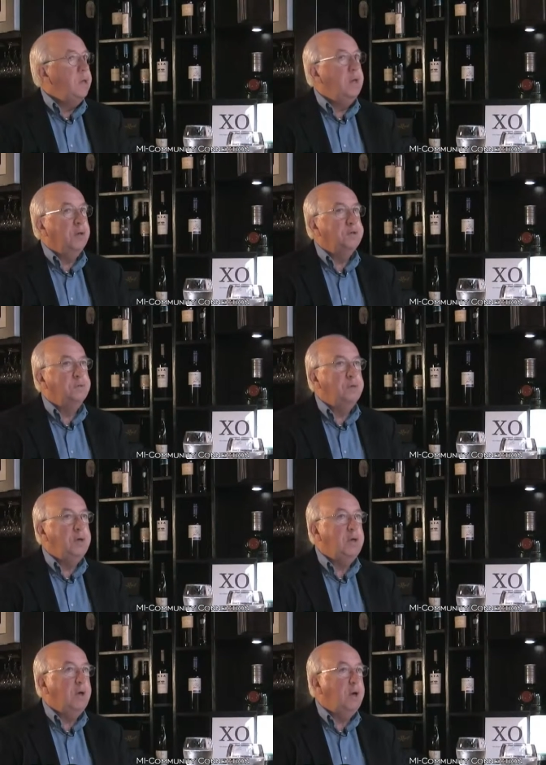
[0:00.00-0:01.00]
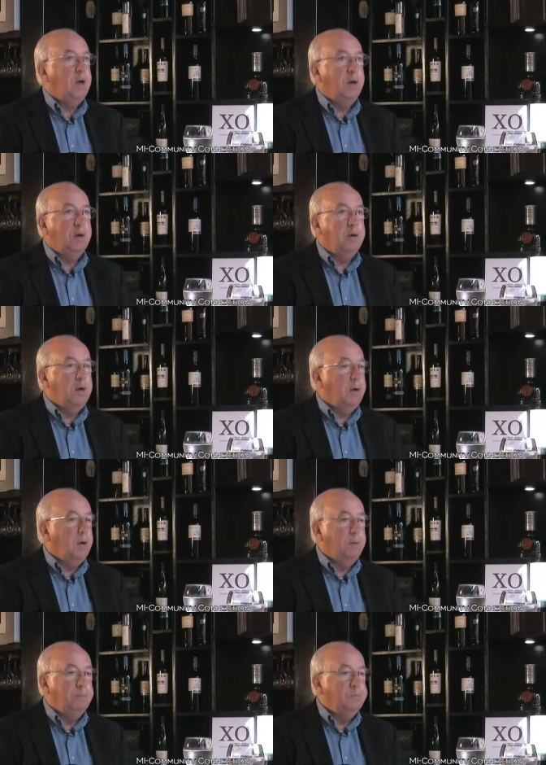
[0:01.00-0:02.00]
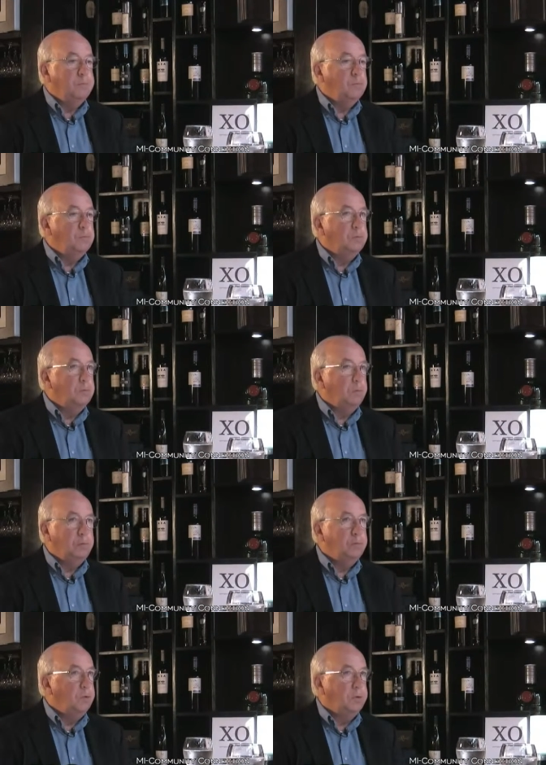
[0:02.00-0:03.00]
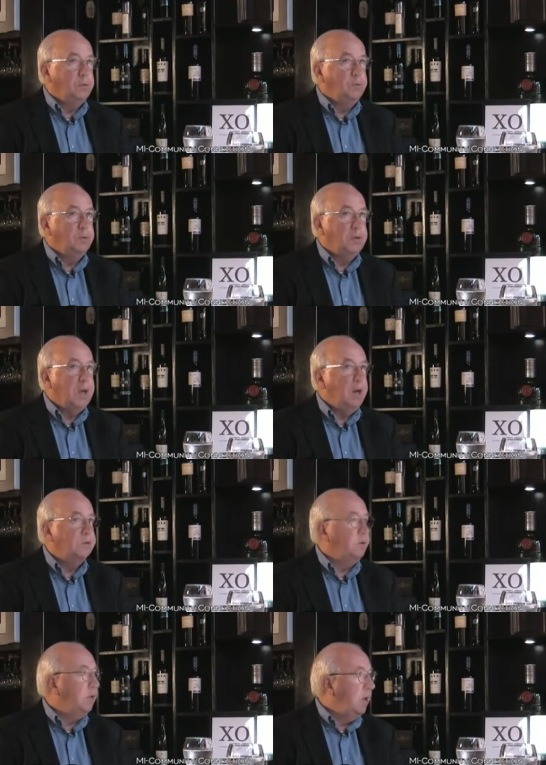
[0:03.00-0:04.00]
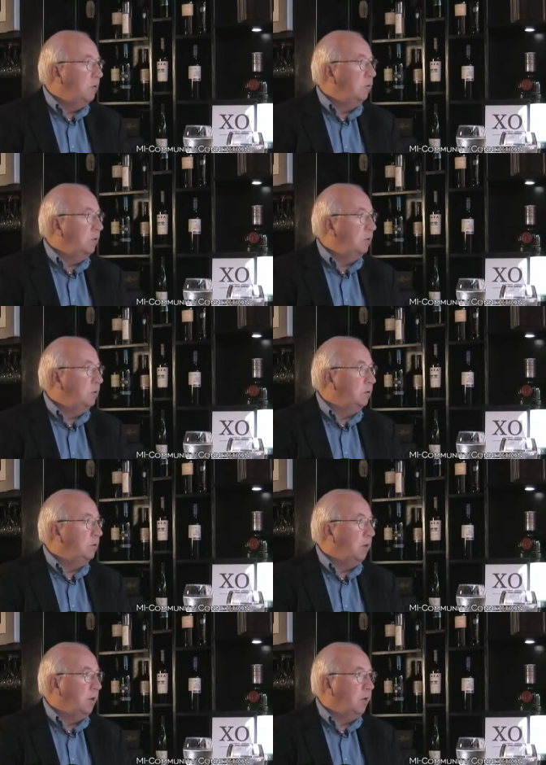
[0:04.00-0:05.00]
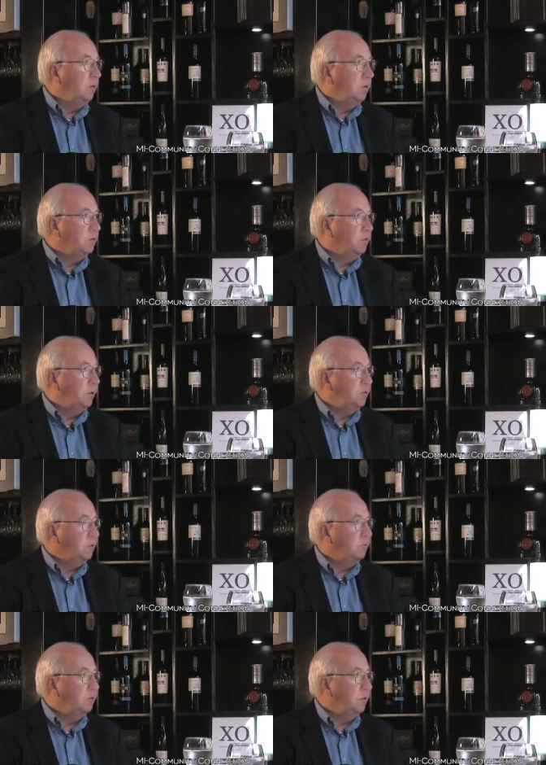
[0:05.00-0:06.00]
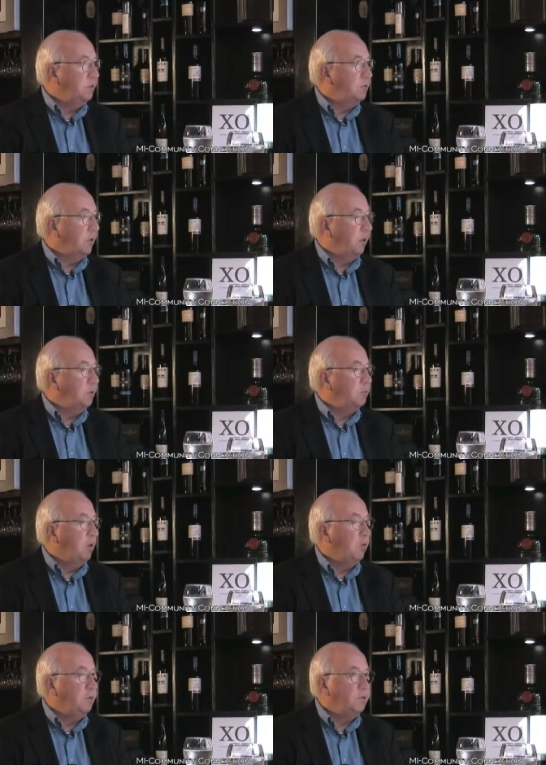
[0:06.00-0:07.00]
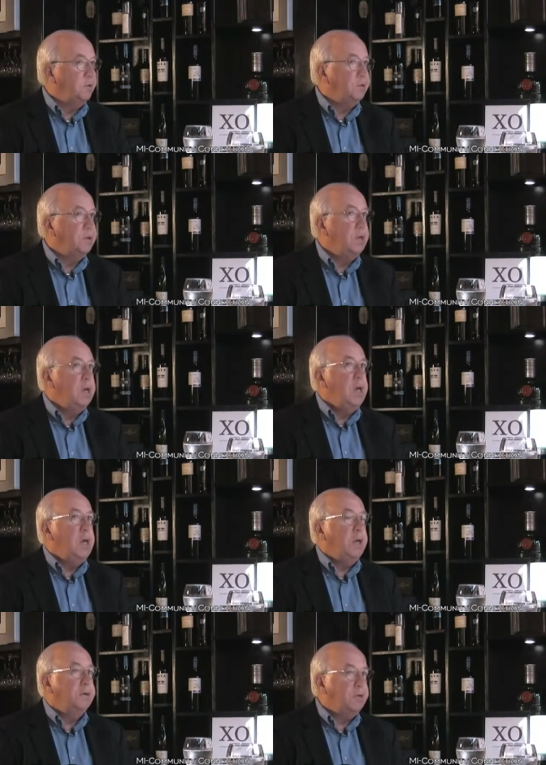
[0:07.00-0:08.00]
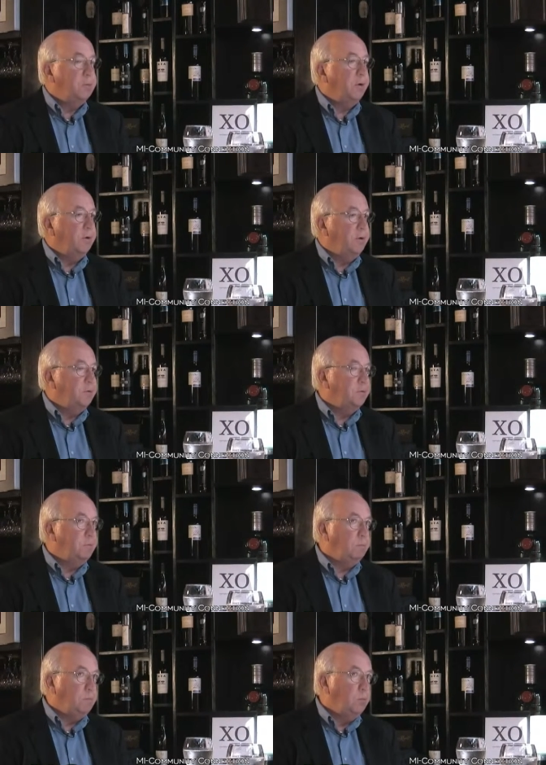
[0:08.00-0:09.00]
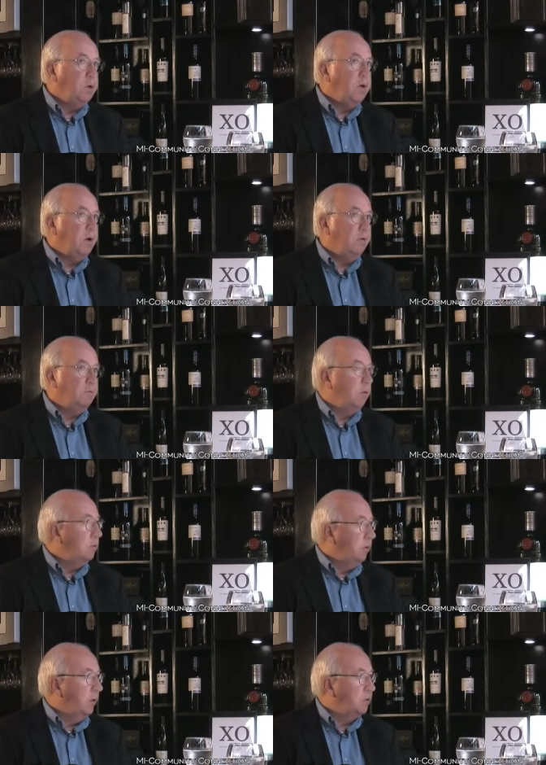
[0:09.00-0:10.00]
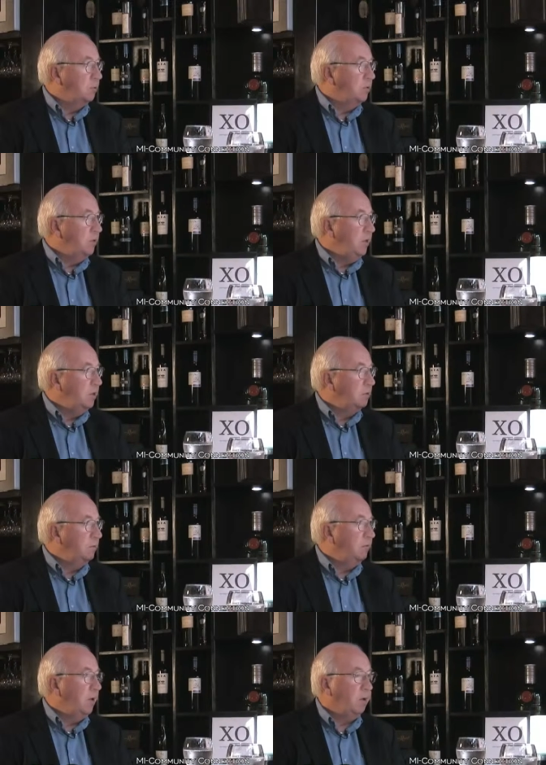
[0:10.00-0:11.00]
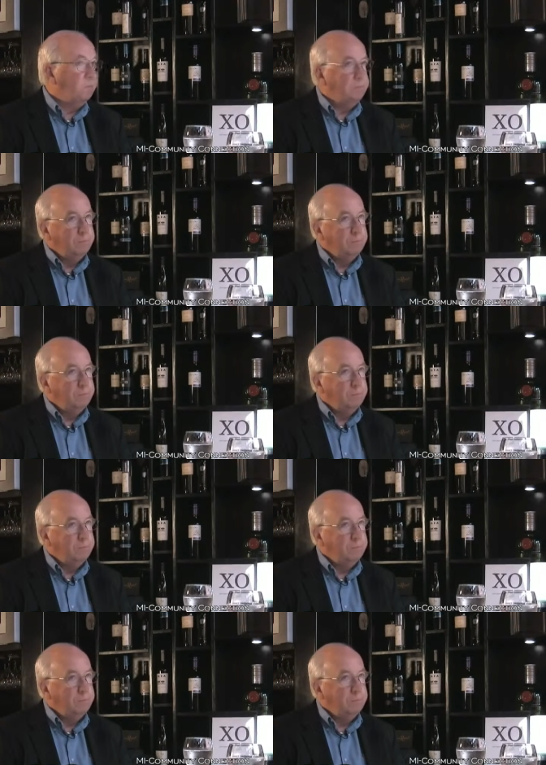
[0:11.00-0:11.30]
Yes, we uh, um, will will counsel anyone uh, that's that's interested in starting a small business. In some areas, we have local expertise. We've got